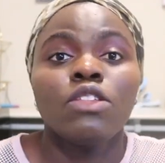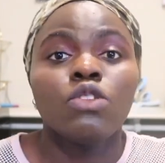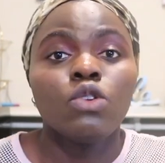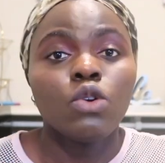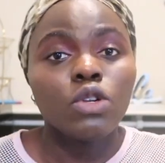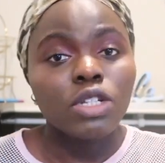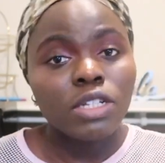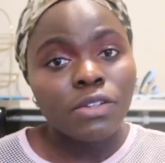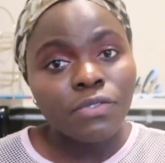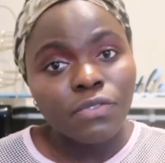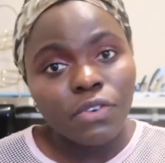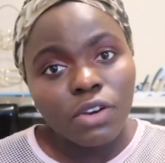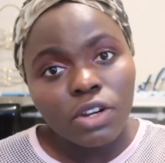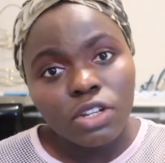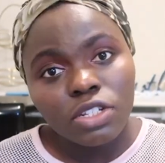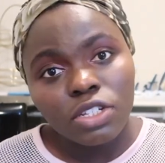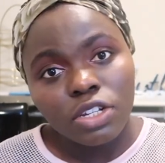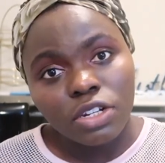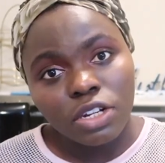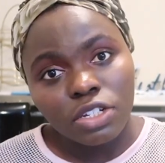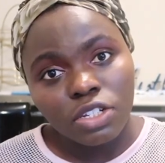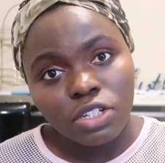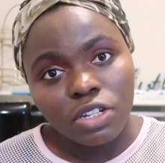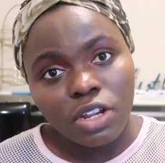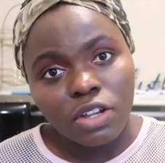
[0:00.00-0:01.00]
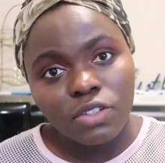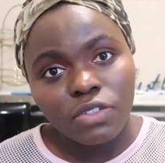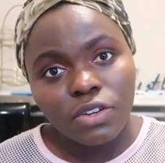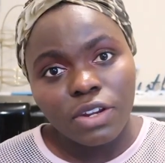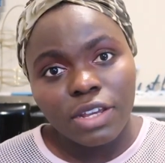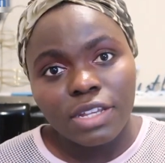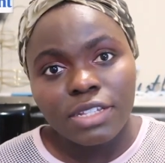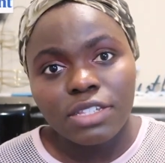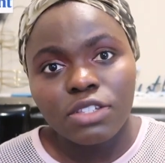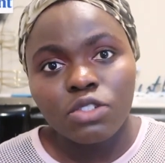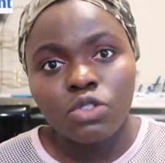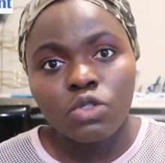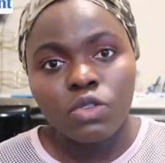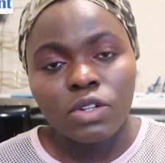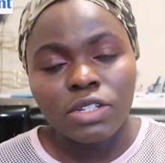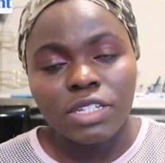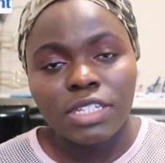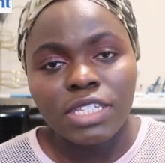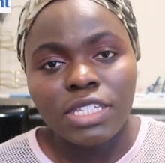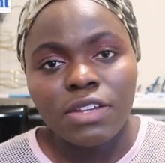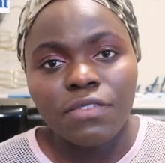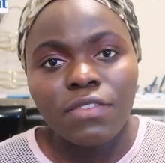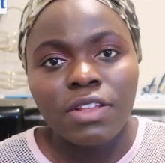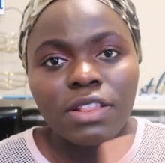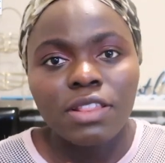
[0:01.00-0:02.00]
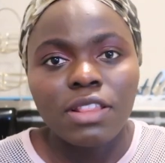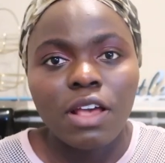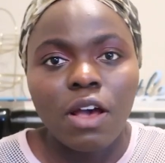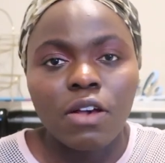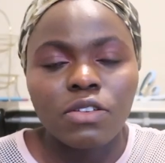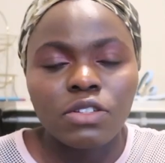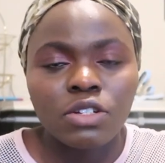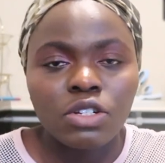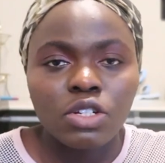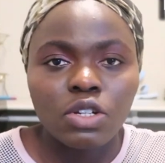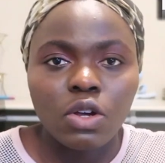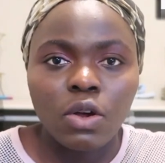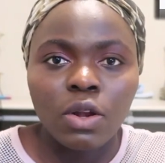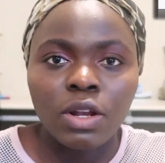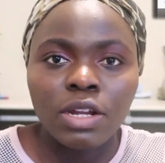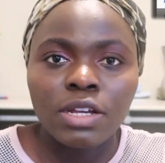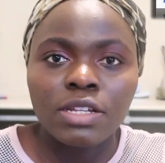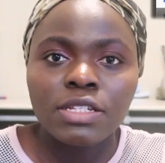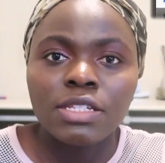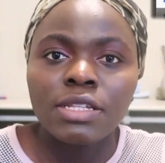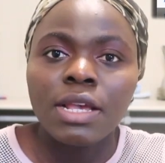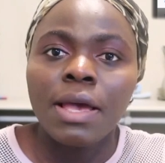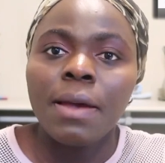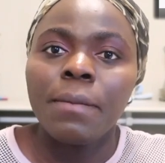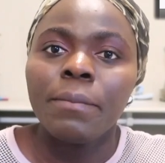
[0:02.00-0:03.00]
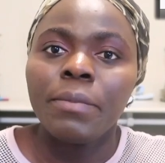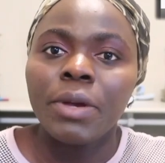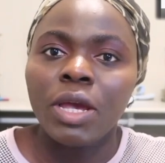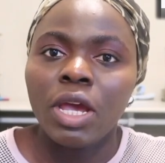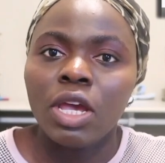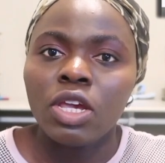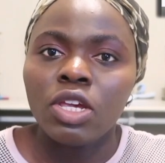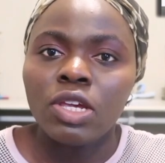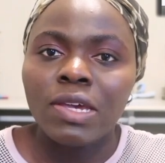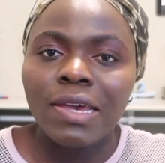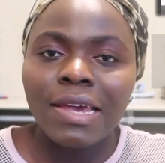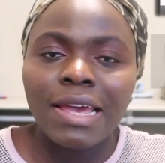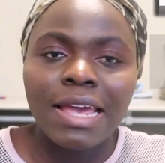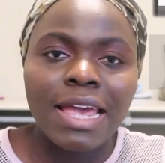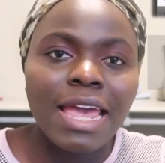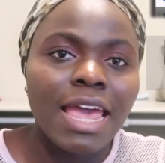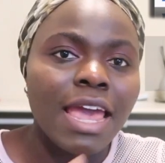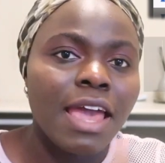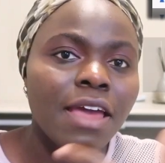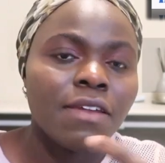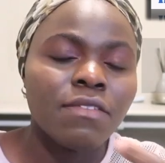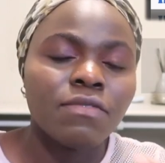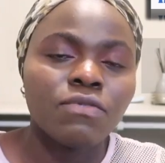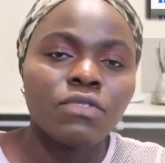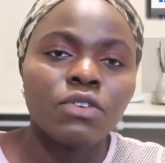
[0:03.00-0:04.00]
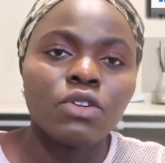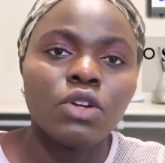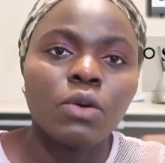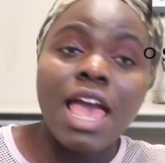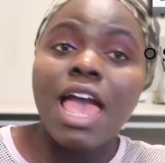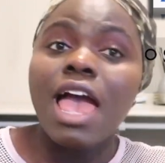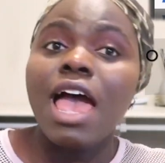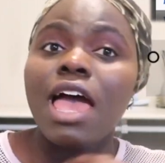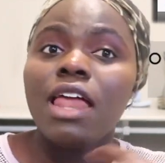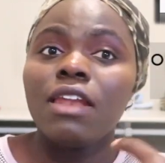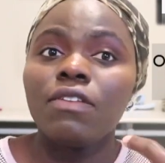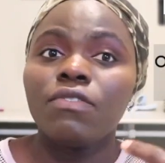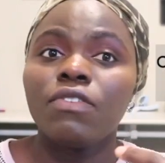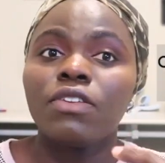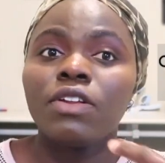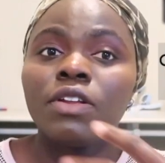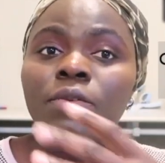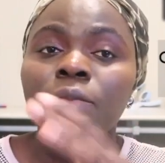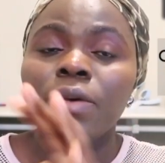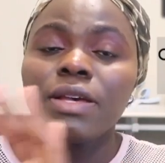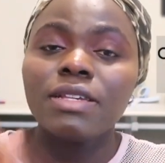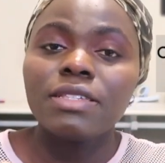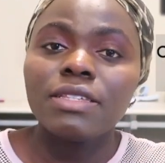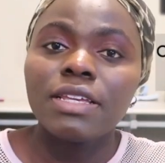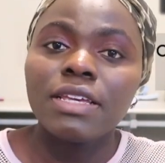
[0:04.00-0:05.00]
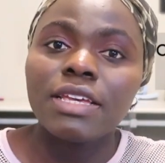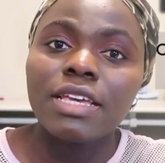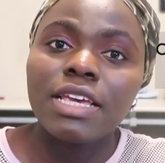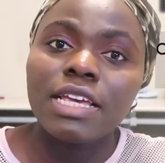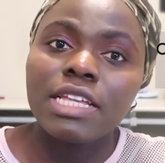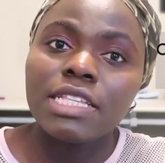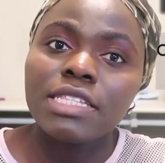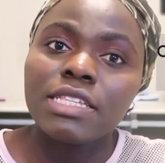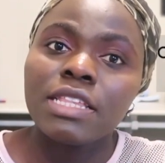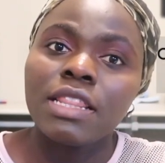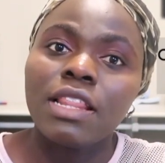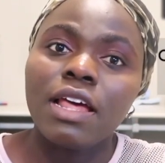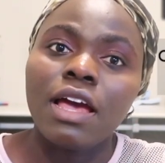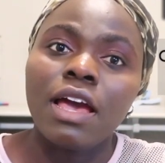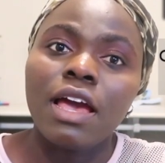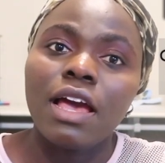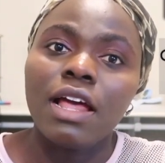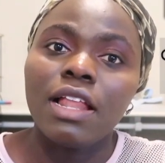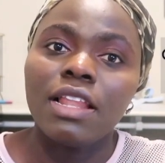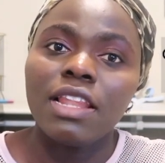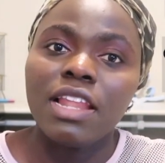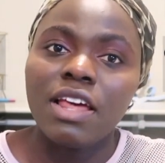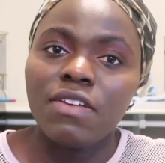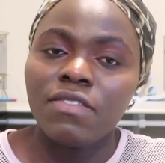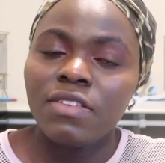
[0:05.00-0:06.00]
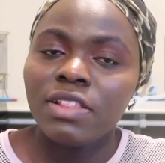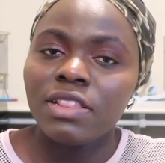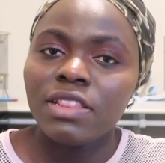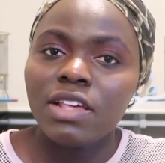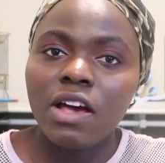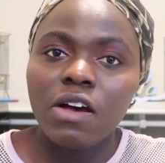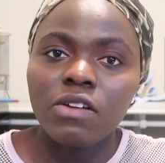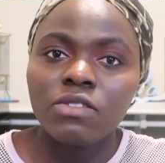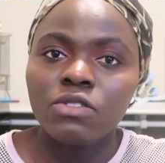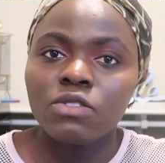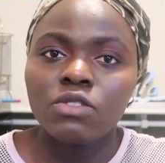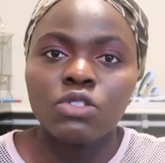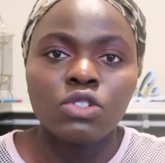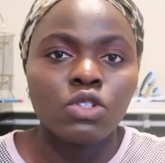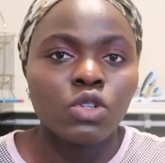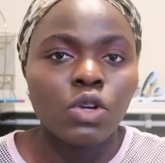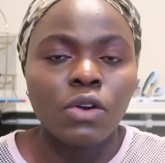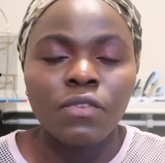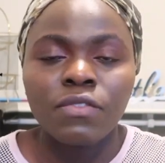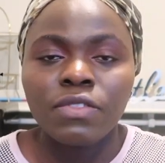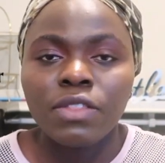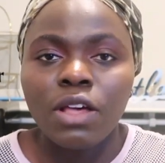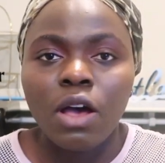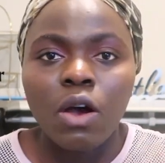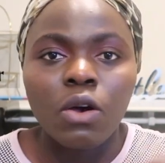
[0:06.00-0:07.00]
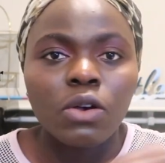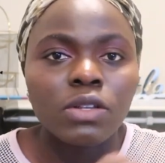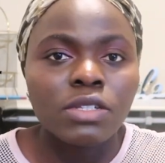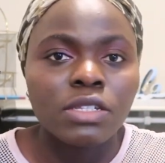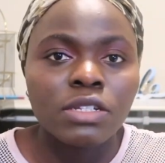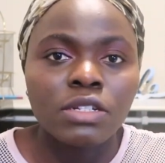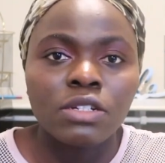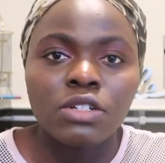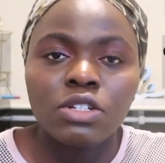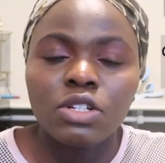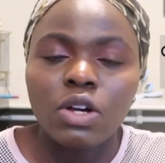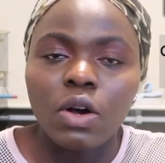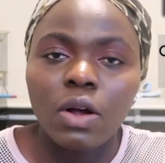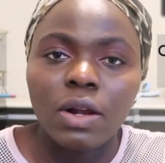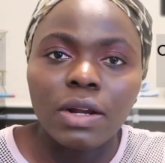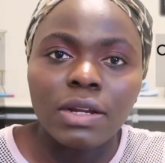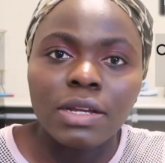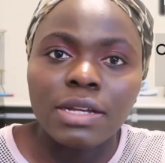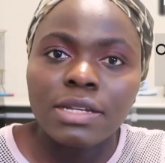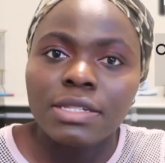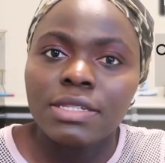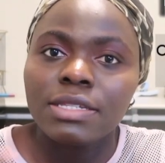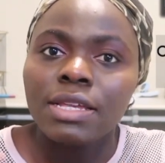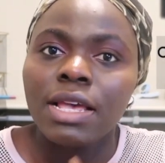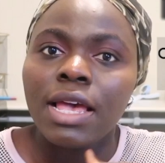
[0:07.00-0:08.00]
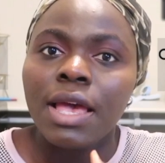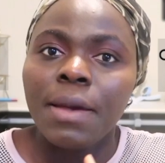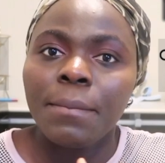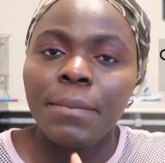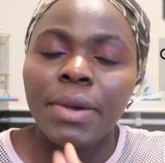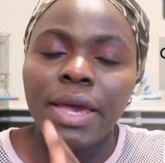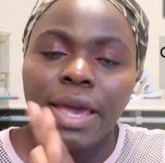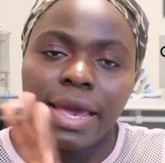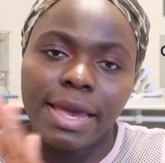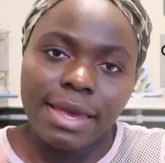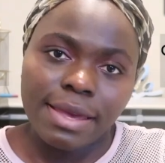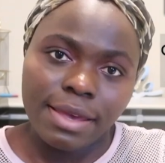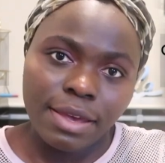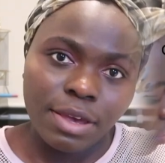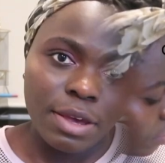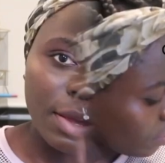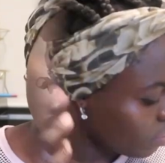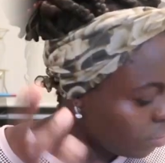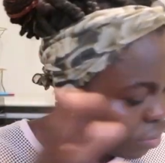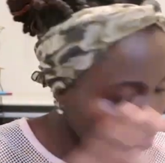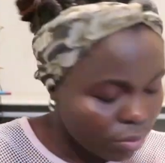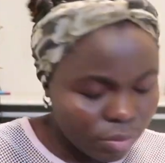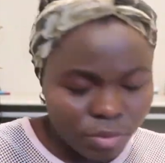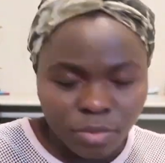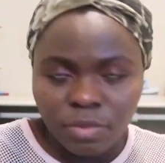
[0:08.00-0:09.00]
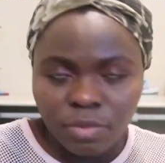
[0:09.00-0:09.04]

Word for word: tuition for international students is $27,000 per year and for and for domestic it's not $11,000 $12,000 per year.